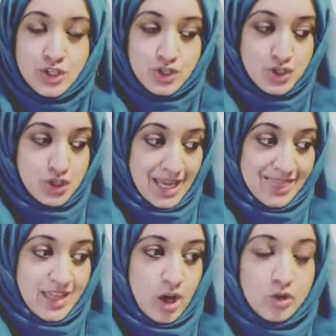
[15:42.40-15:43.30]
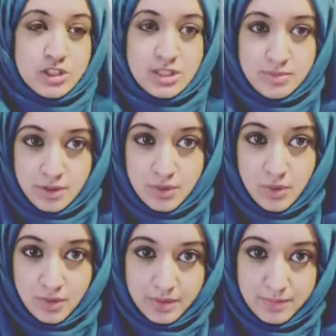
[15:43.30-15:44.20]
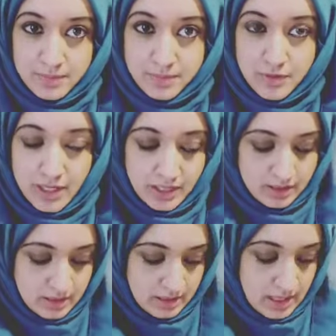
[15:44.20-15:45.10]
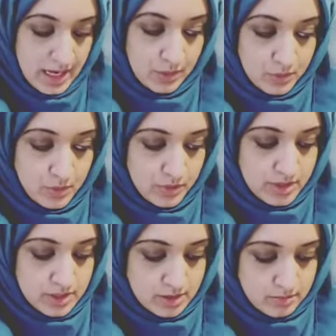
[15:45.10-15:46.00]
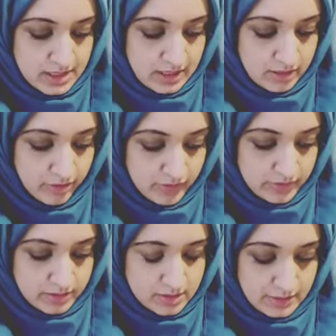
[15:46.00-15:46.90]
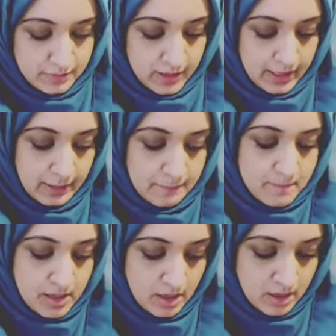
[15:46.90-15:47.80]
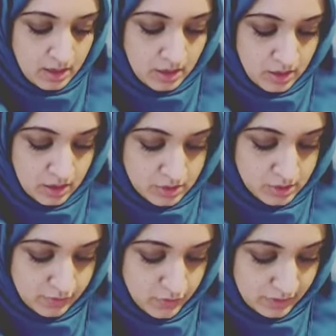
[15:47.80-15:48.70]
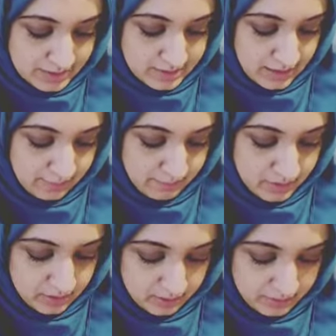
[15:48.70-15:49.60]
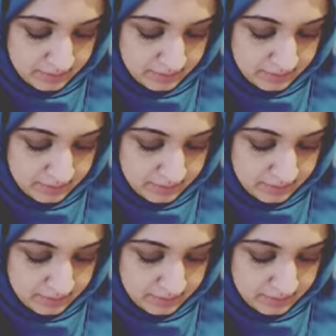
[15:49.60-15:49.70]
to in that ultimate goal, right? And I will go into some detail around this, okay? So for example,